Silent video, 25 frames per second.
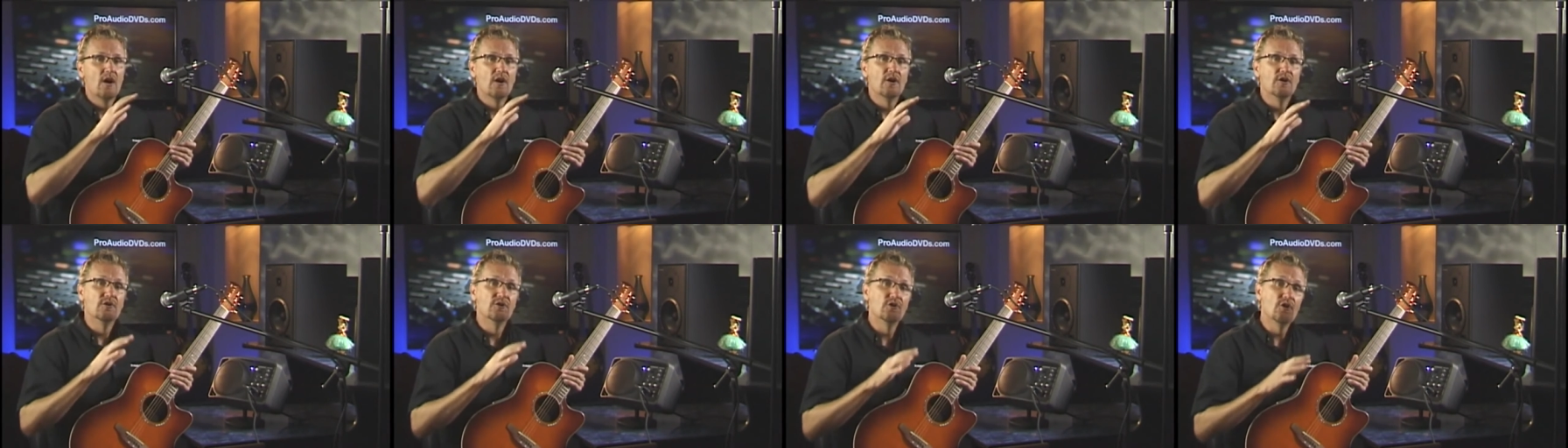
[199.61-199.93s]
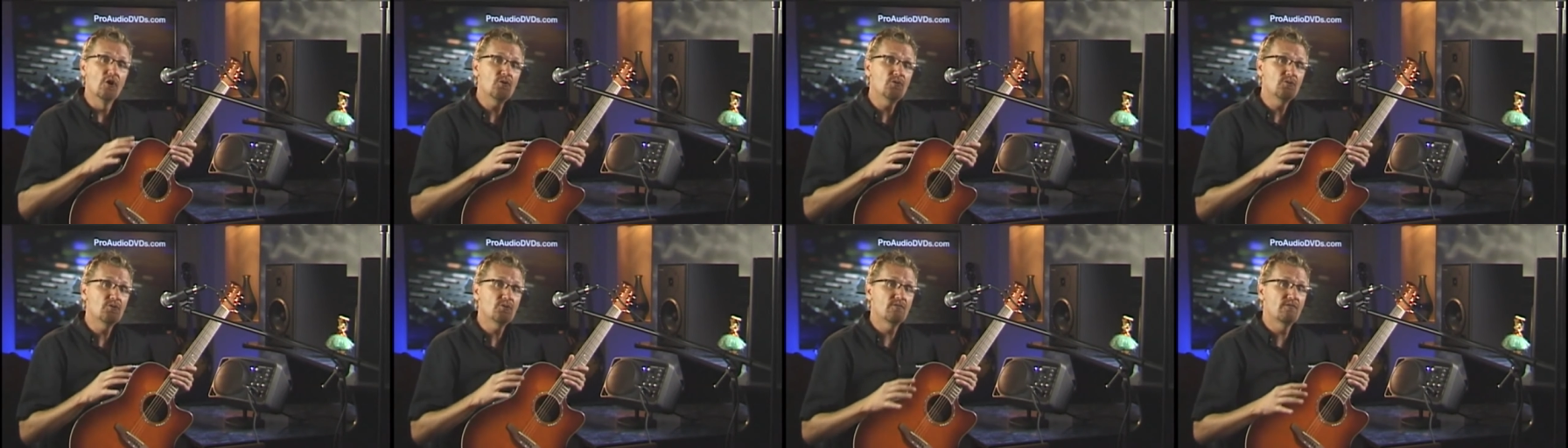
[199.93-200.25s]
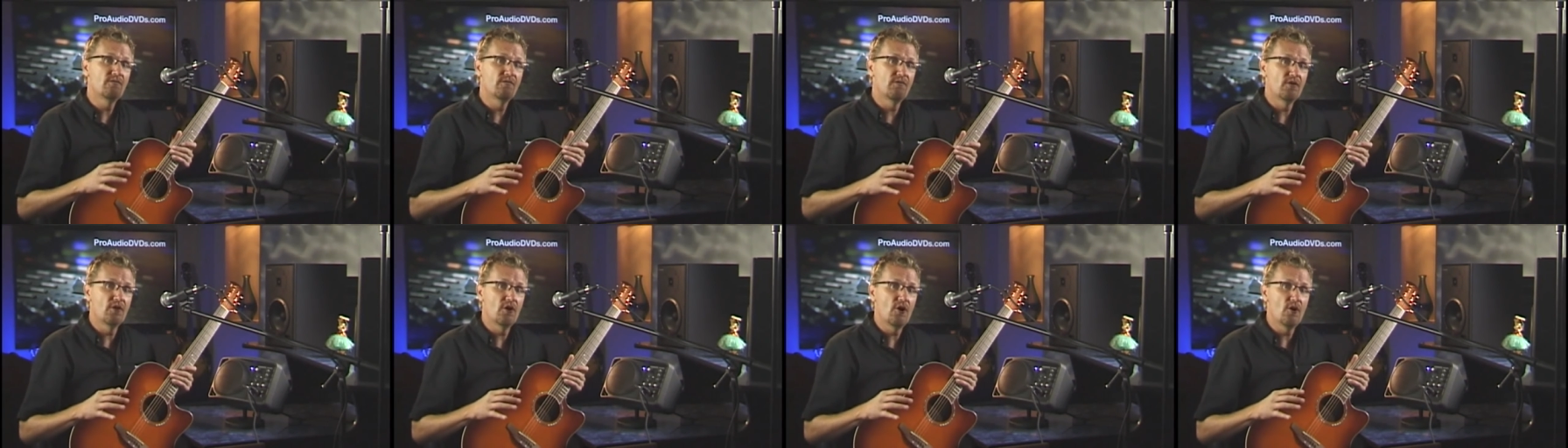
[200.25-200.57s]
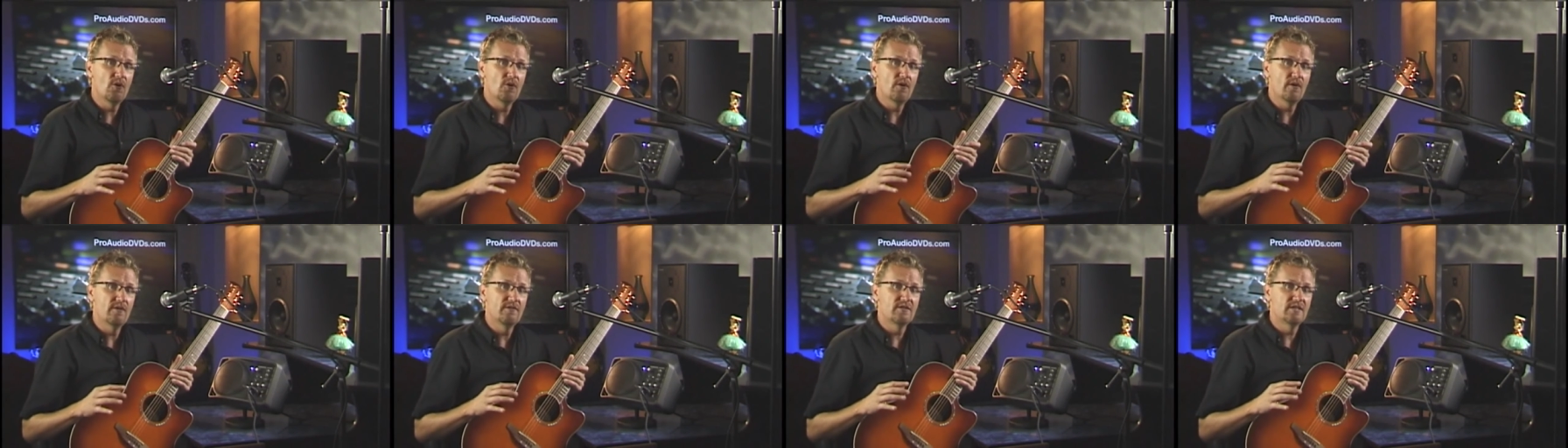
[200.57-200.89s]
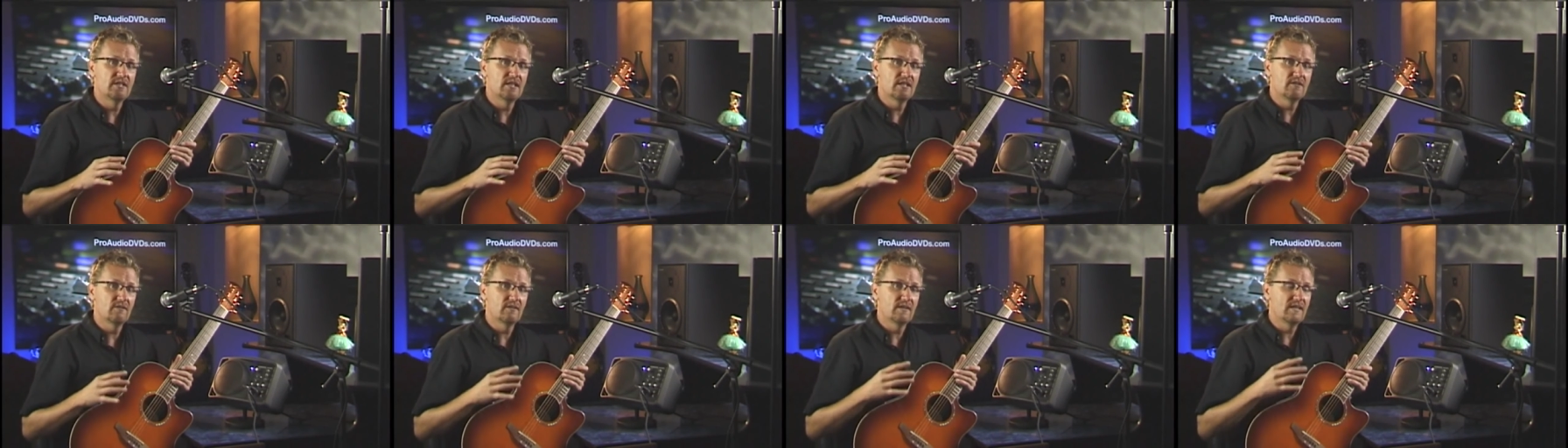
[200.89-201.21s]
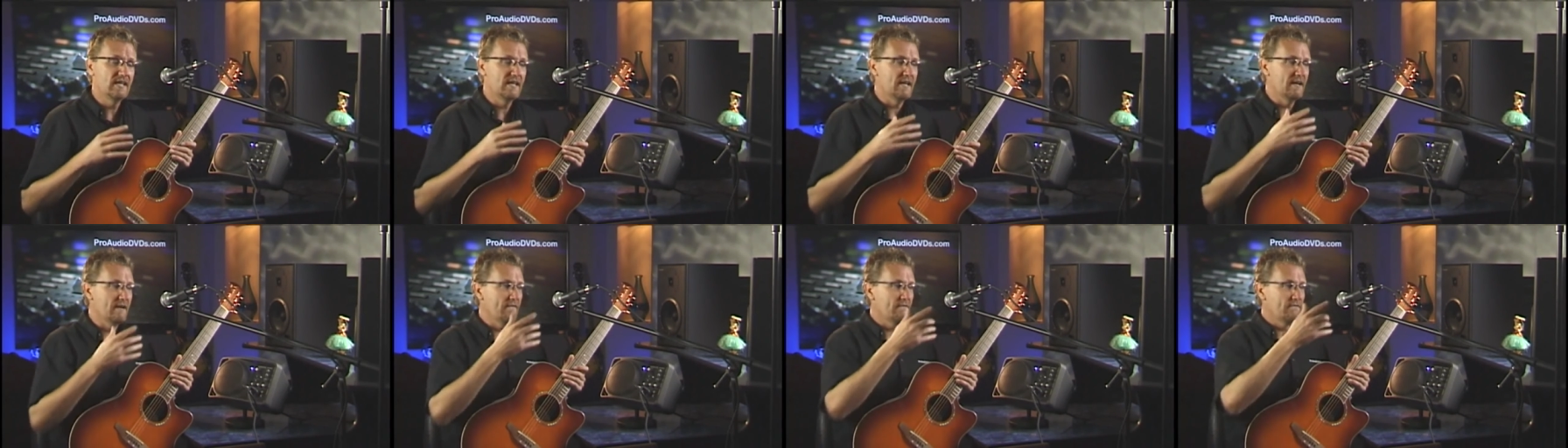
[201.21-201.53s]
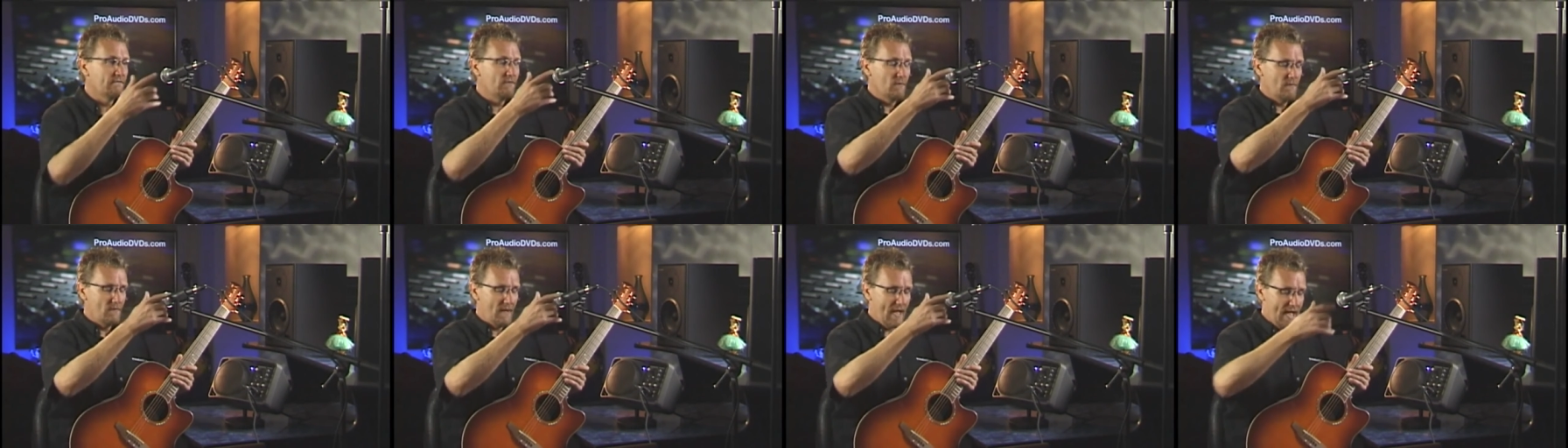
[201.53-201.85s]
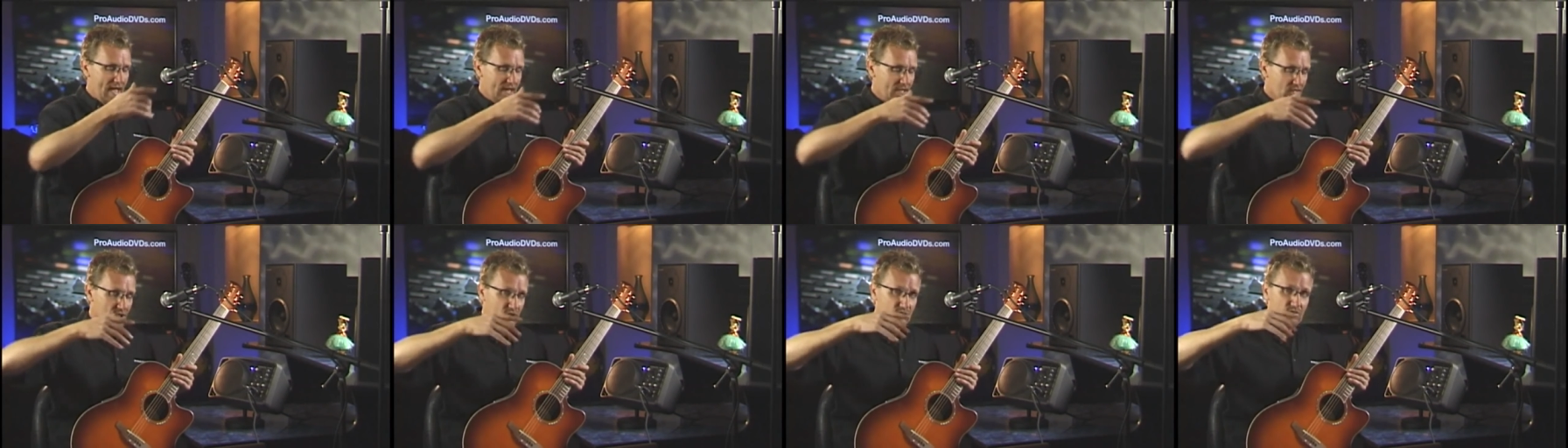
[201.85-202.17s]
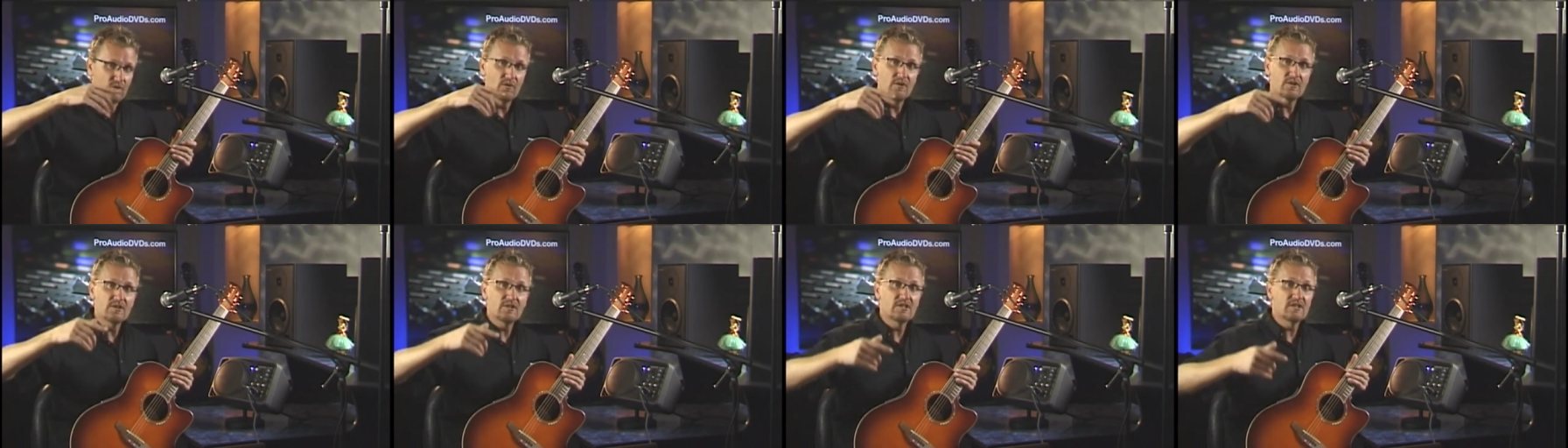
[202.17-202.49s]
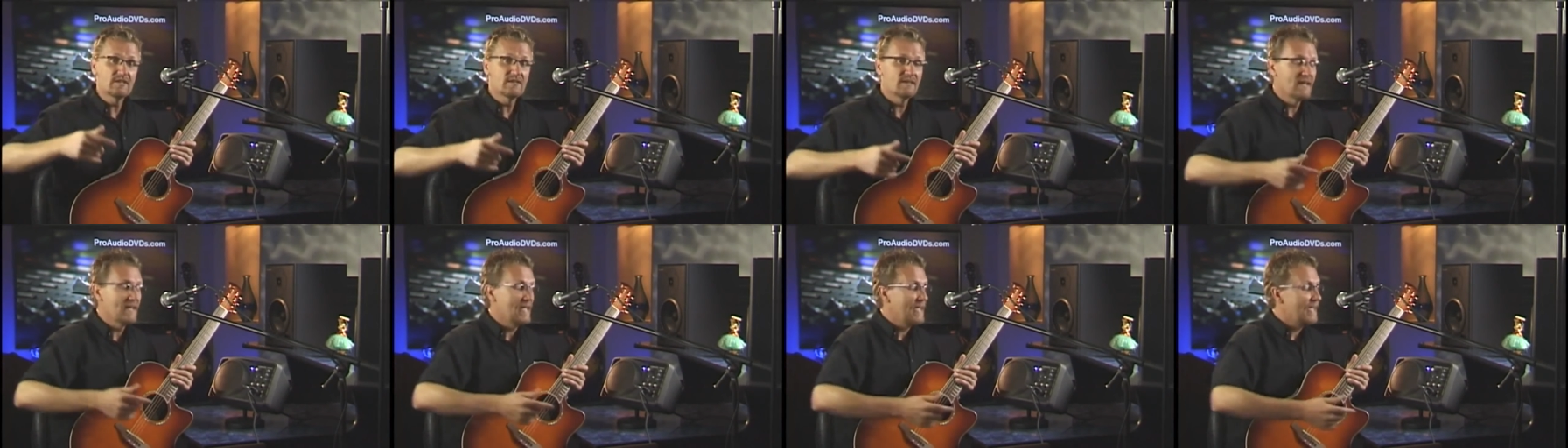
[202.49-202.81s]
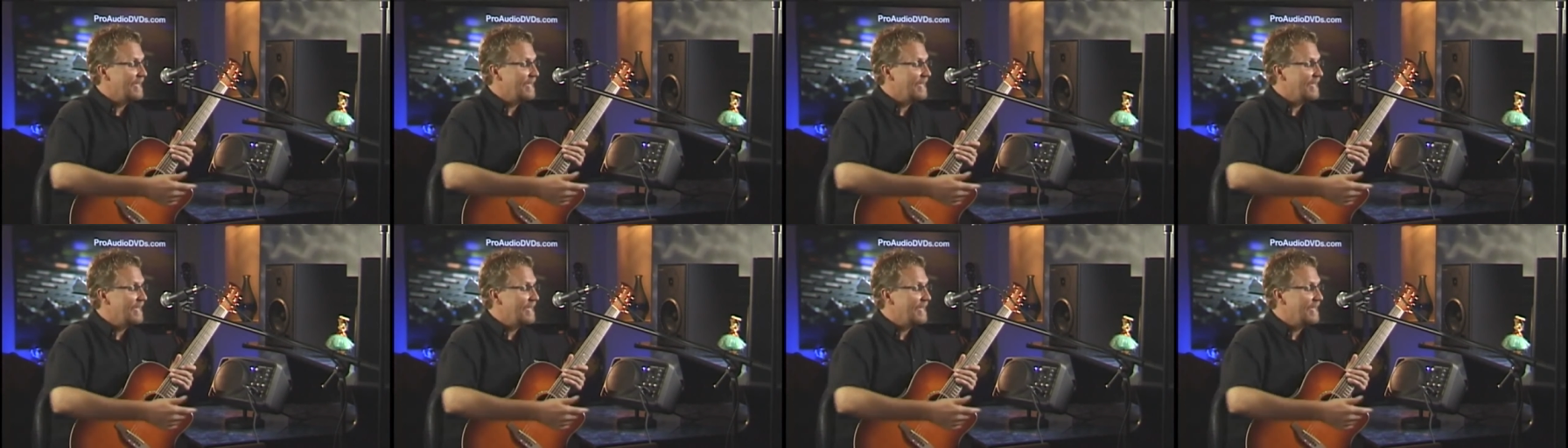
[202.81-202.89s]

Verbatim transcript: Note the flow of signal here from our source